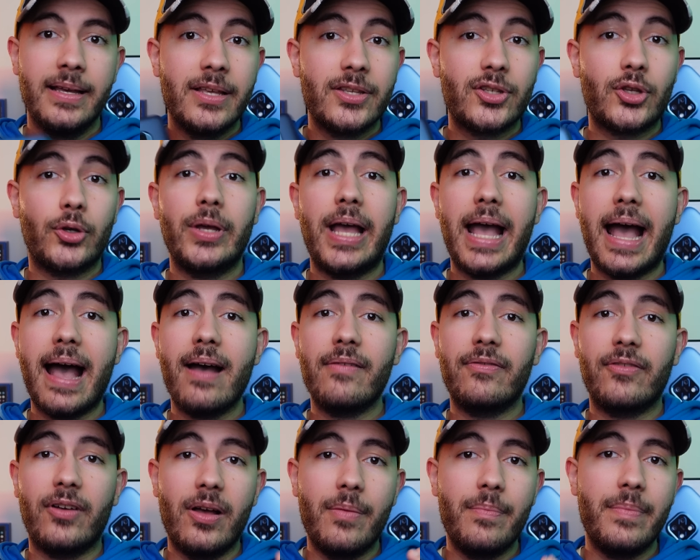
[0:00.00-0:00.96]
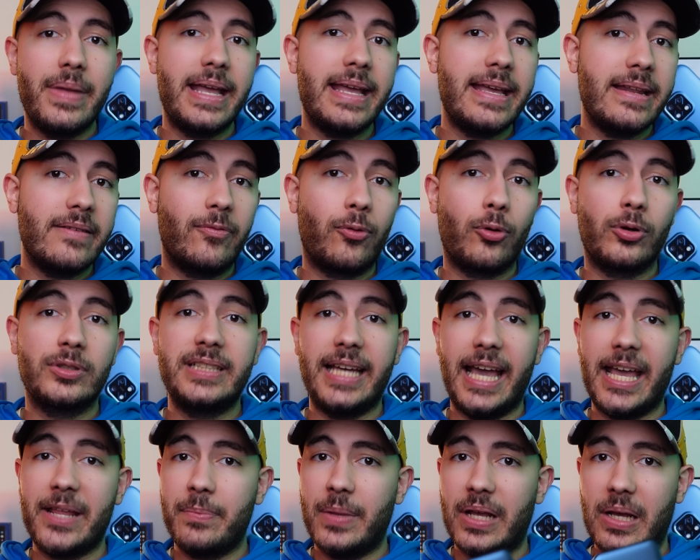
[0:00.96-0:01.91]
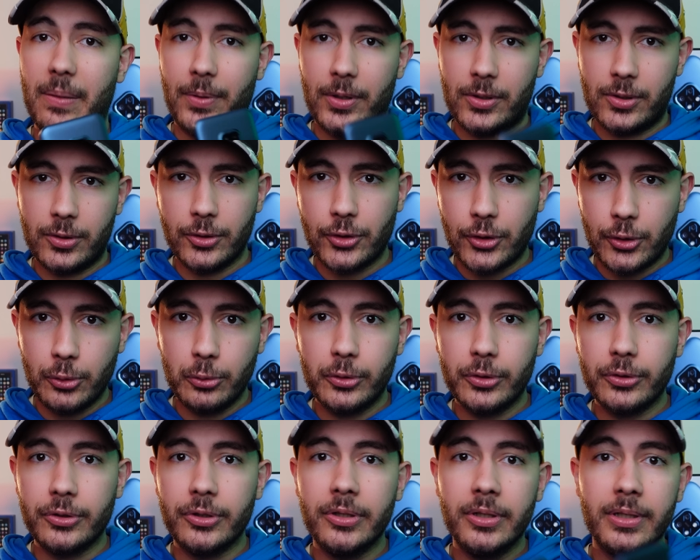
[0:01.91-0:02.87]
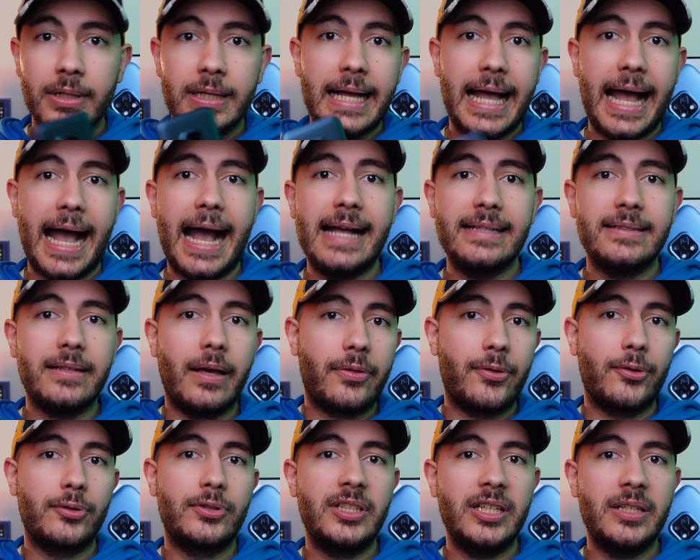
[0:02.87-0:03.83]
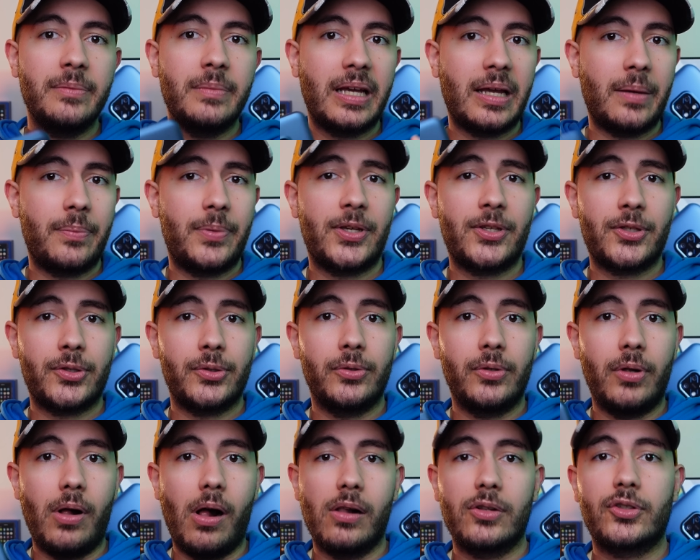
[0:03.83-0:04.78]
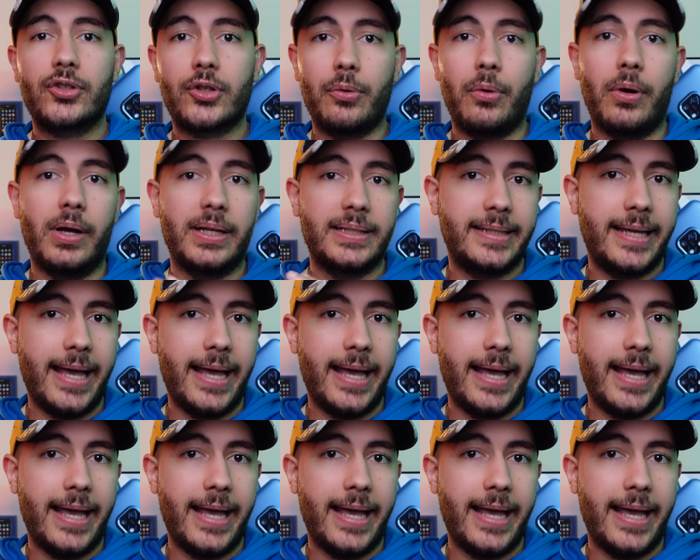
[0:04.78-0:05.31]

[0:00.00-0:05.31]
so you have a main 48 megapixel shooter and a 13 megapixel ultra-wide